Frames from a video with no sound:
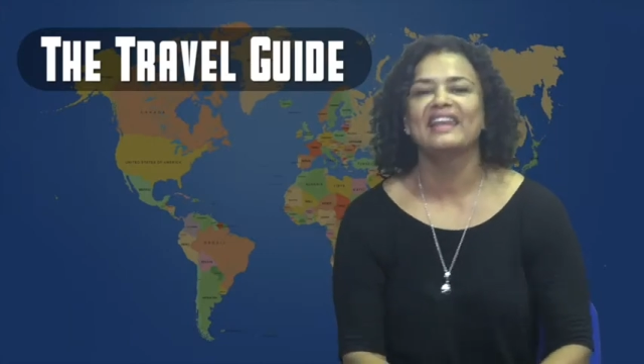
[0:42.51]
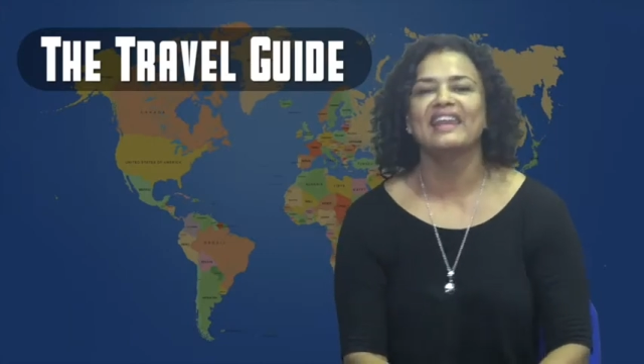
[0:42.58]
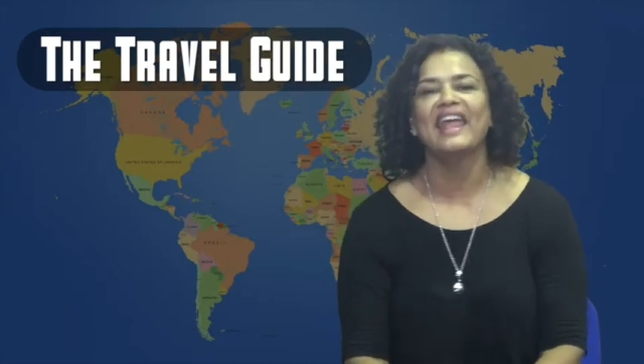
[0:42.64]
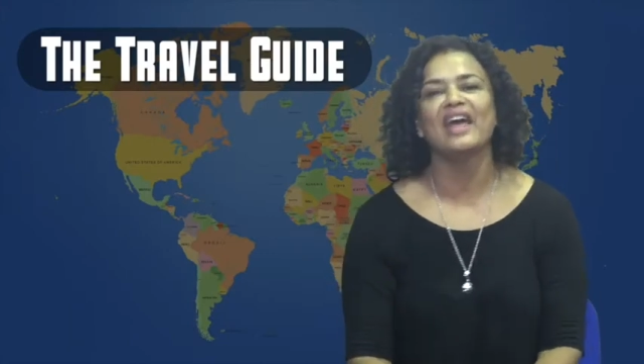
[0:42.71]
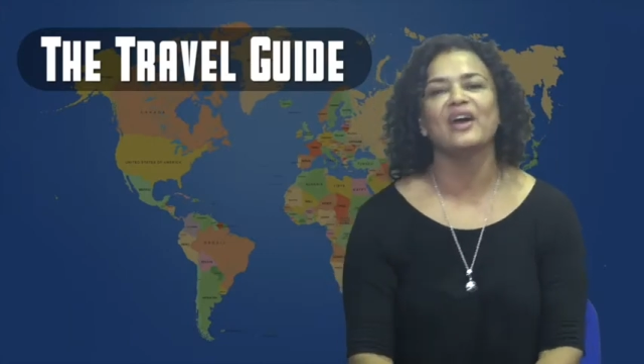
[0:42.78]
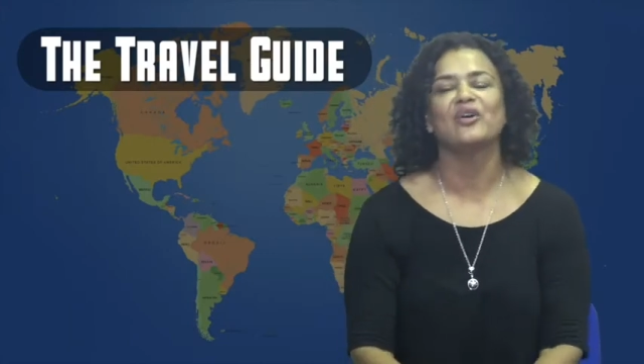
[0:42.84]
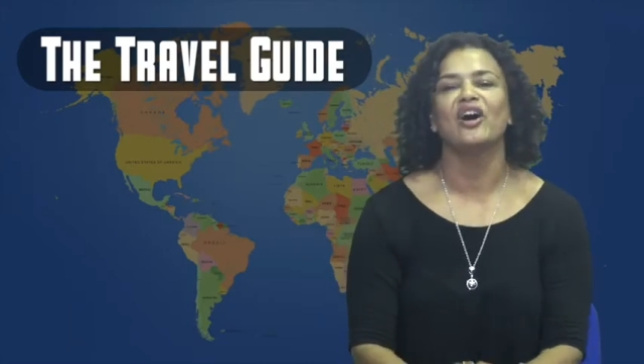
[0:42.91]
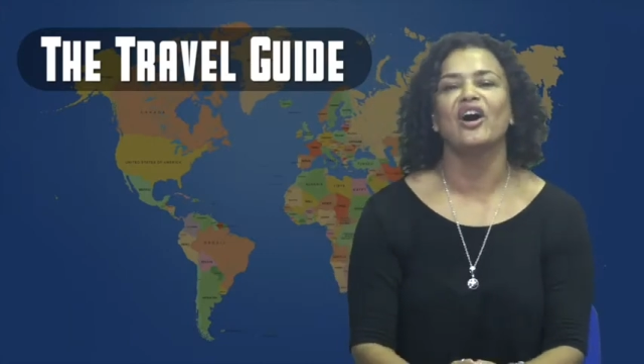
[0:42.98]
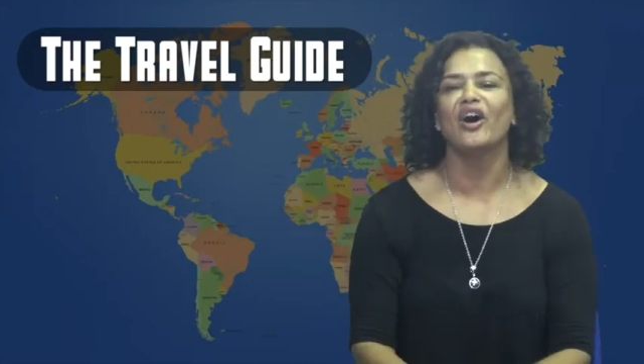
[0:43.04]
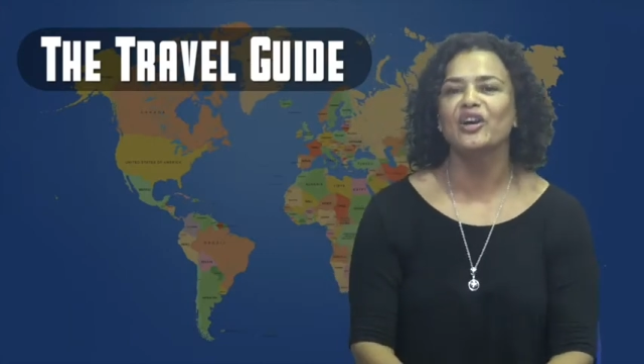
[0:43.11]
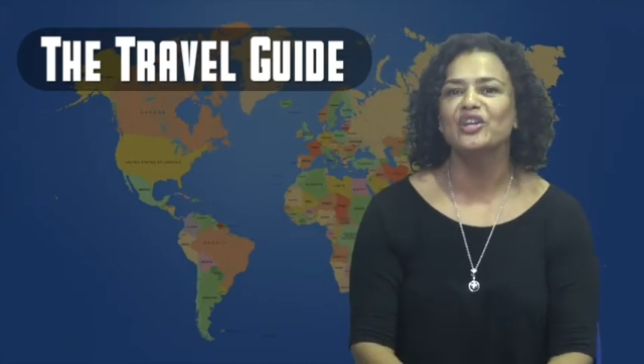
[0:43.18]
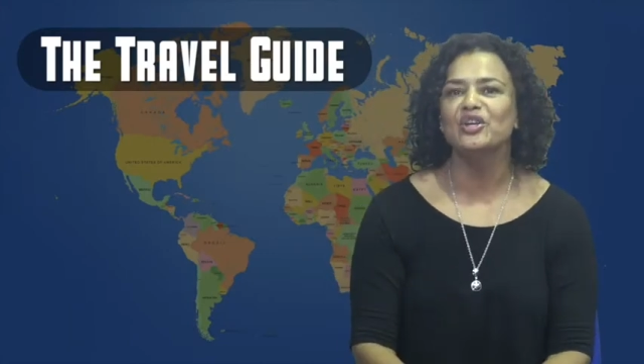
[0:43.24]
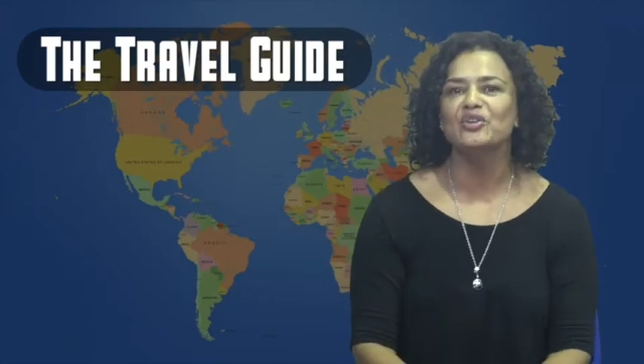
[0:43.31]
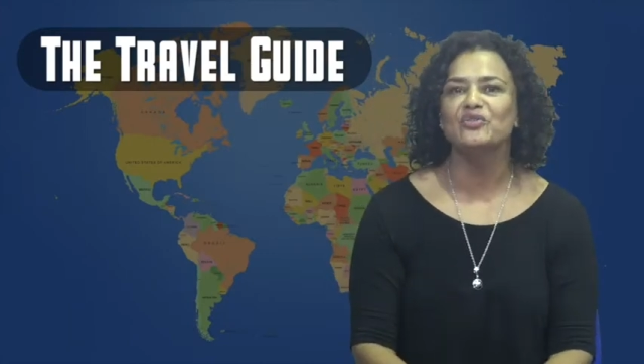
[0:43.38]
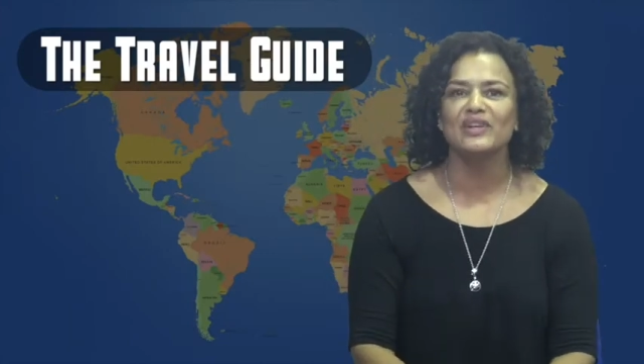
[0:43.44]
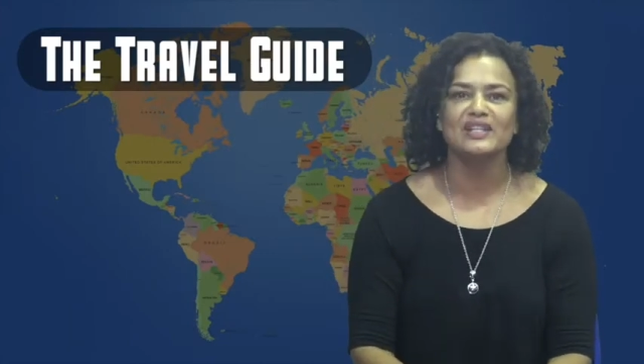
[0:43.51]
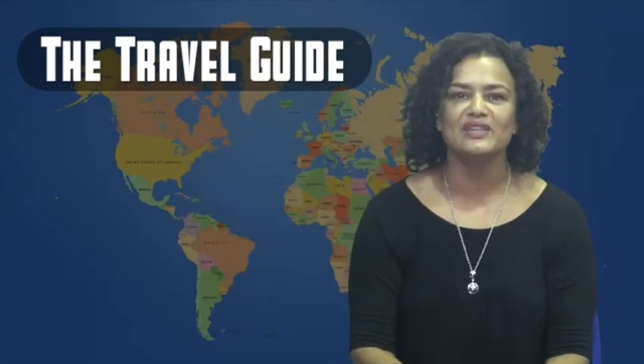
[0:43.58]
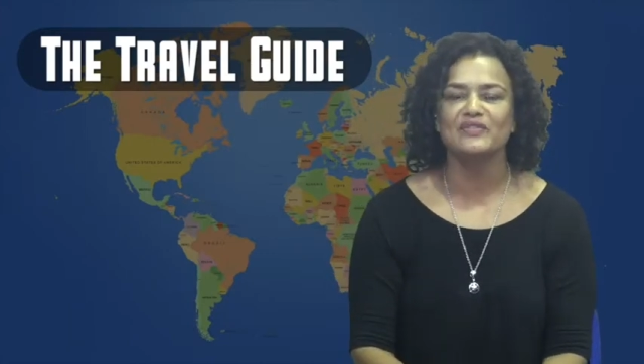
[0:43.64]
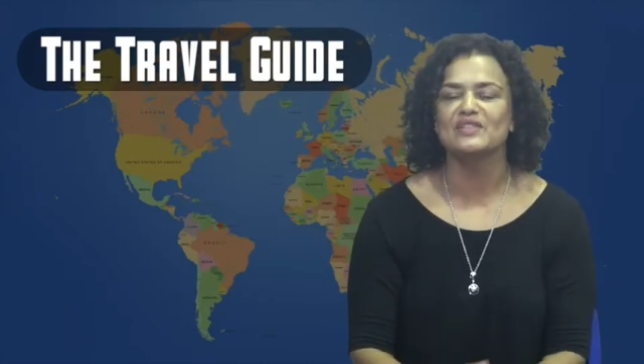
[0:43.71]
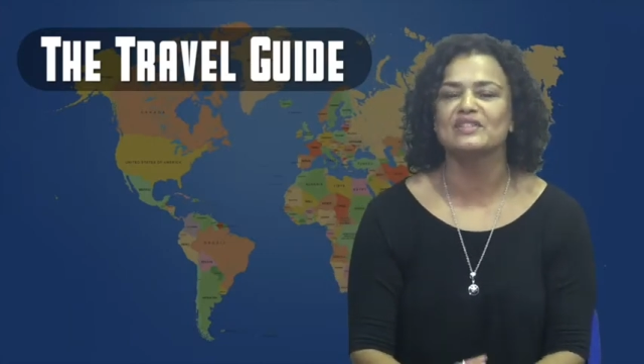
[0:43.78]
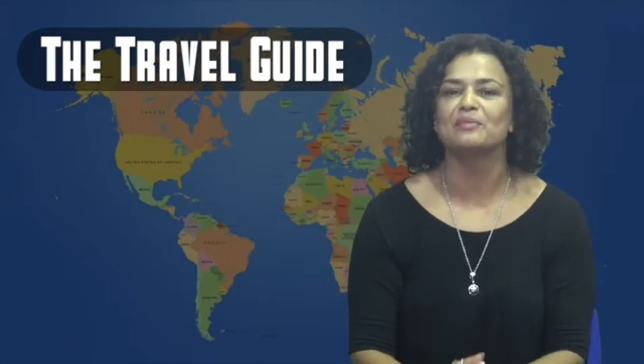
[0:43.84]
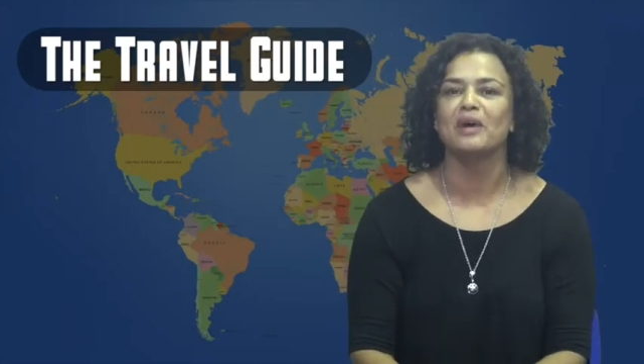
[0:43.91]
Now, are you ready
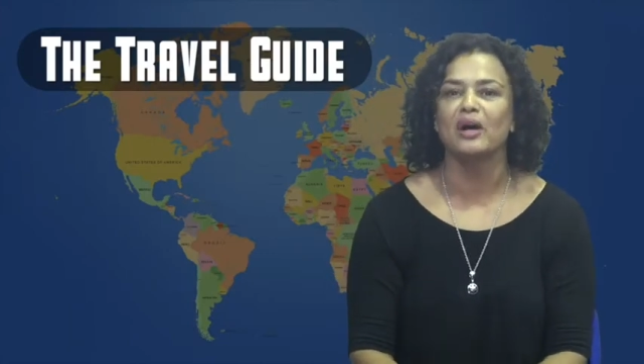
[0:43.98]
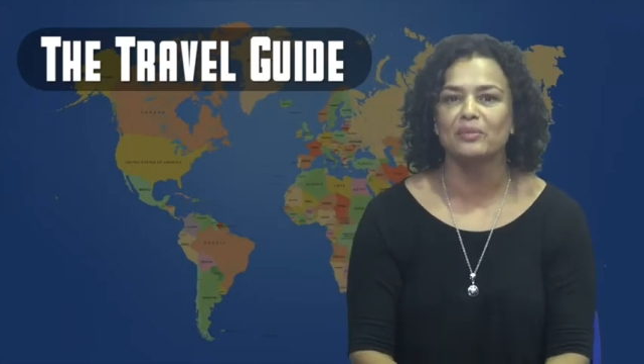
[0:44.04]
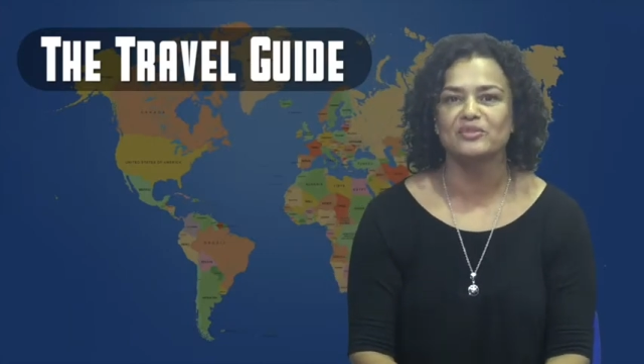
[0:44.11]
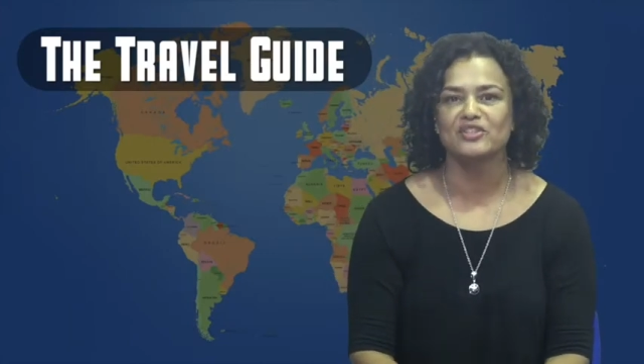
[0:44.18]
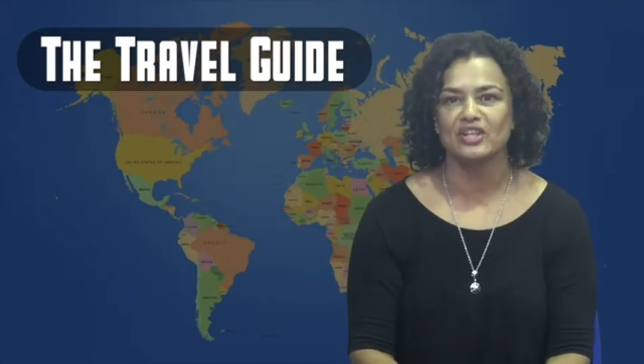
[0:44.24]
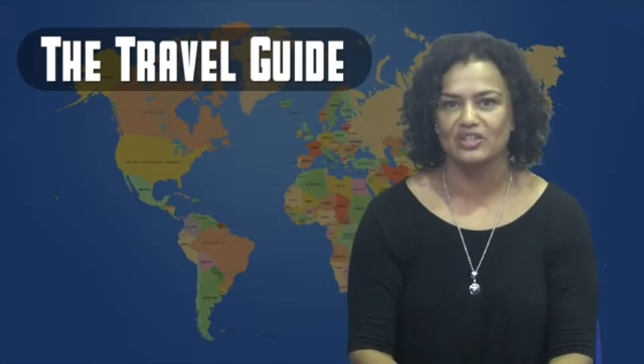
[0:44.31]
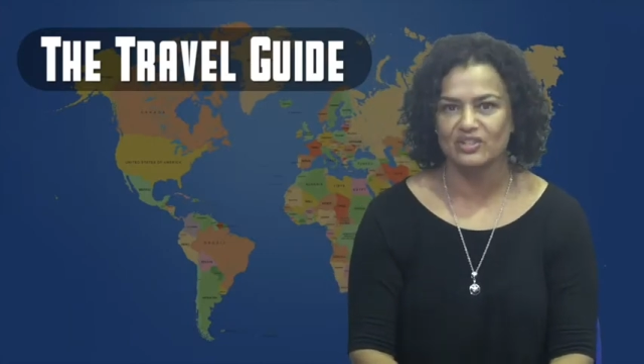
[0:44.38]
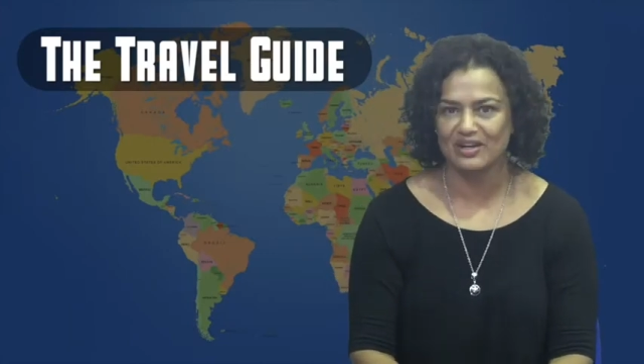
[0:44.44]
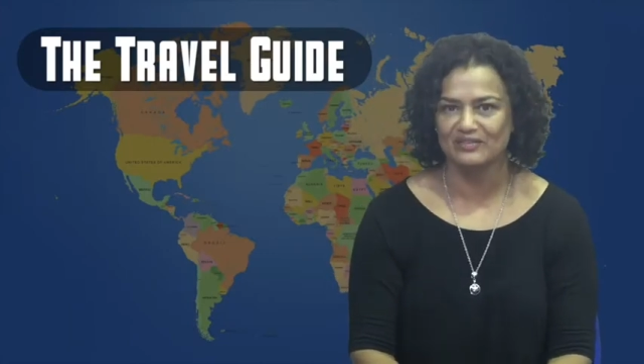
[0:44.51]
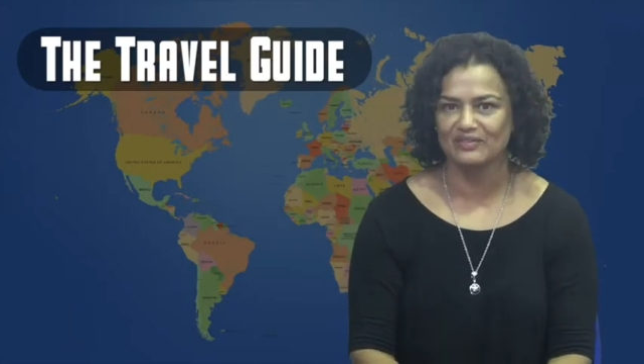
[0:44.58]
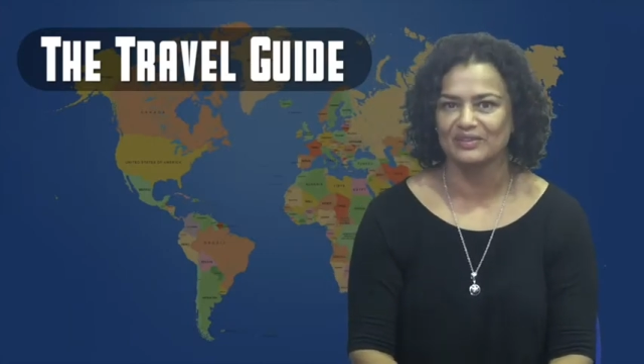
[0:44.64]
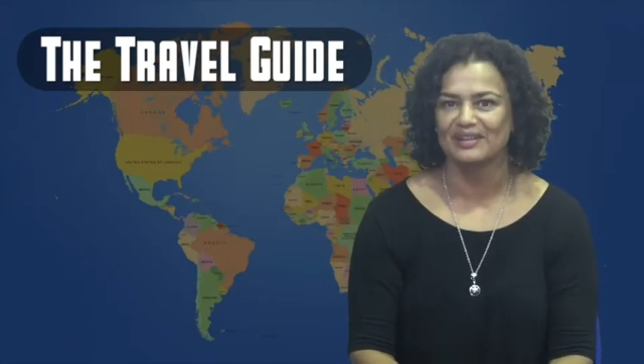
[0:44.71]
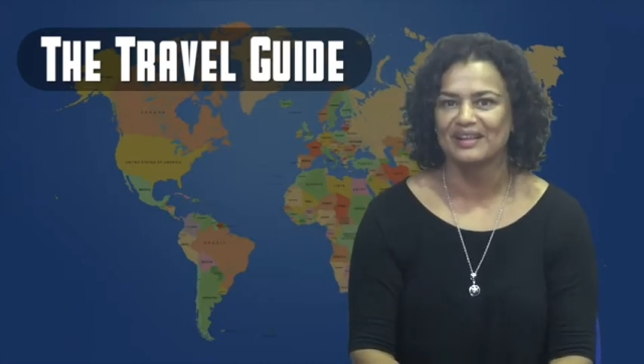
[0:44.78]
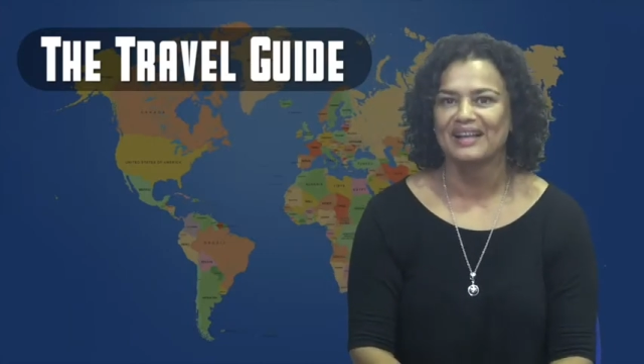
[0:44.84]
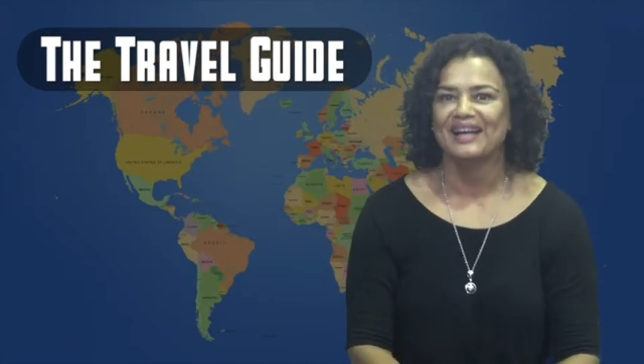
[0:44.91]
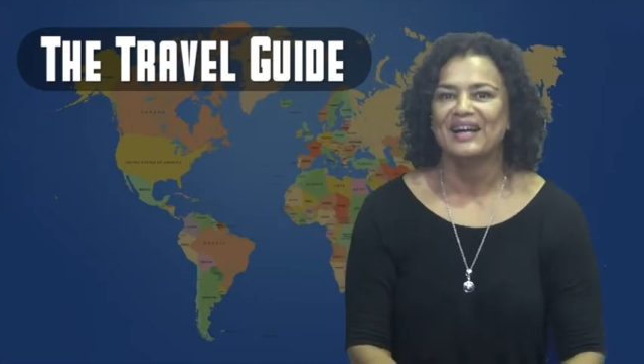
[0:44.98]
for some armchair travel?